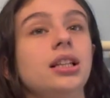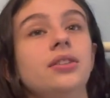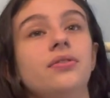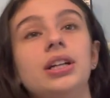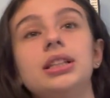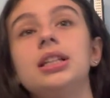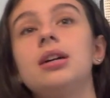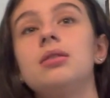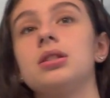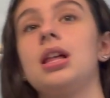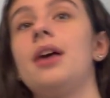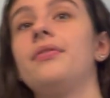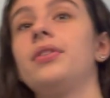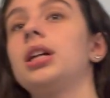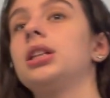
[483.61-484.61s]
the fact that I was
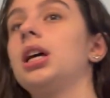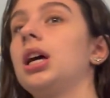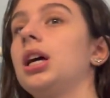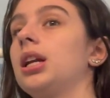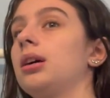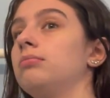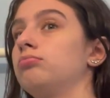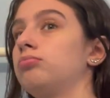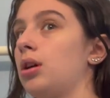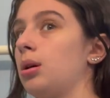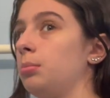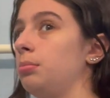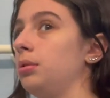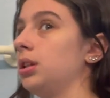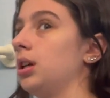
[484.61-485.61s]
laughing at that, and I'm
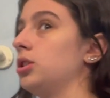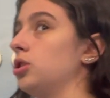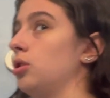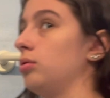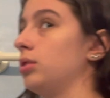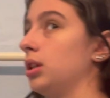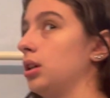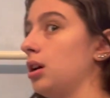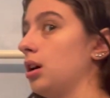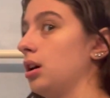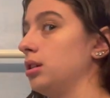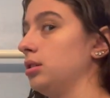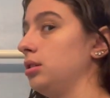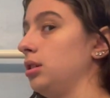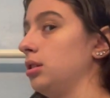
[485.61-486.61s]
probably not joking,
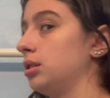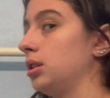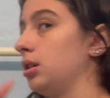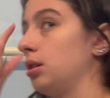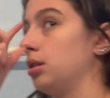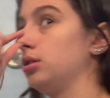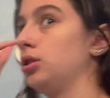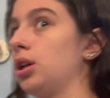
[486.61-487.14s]
because this thing is